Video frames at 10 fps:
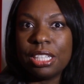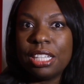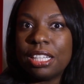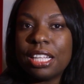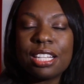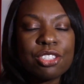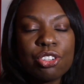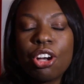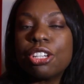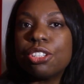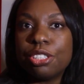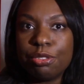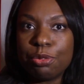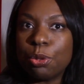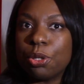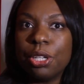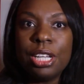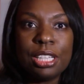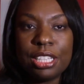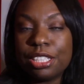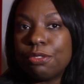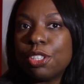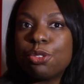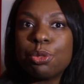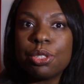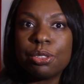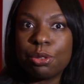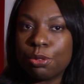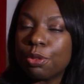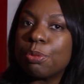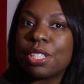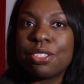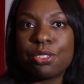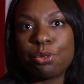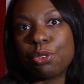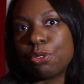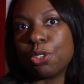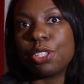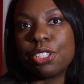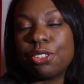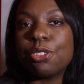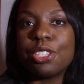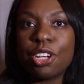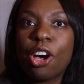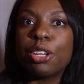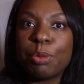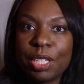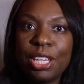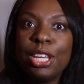And that's not good for the individual or for business or for Ontario's economy.